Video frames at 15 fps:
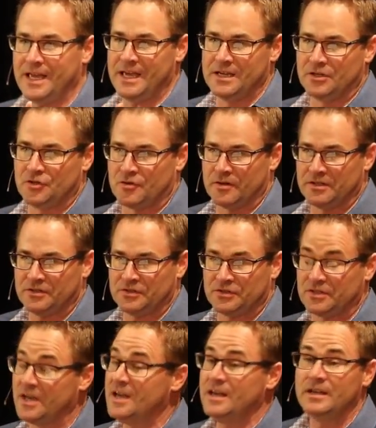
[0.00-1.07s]

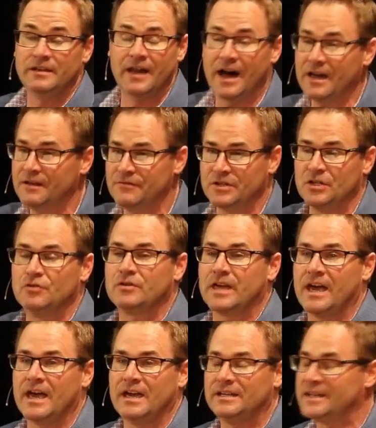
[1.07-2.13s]
interests not of the
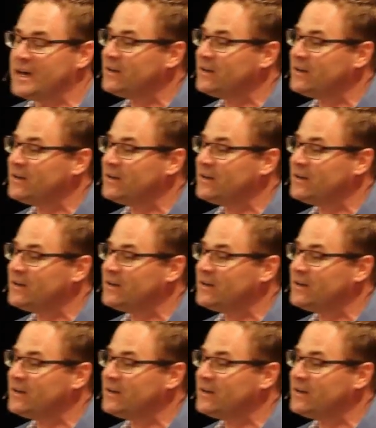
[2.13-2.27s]
UK,